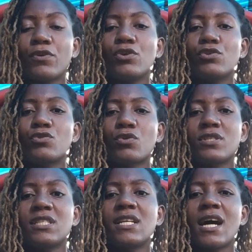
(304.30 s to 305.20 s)
for you to
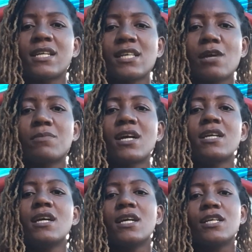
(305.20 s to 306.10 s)
consider a time that
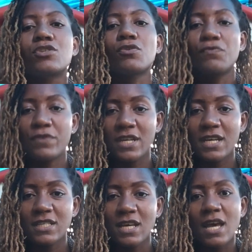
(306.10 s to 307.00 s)
is
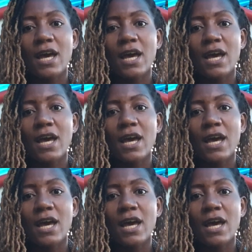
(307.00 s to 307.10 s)
convenient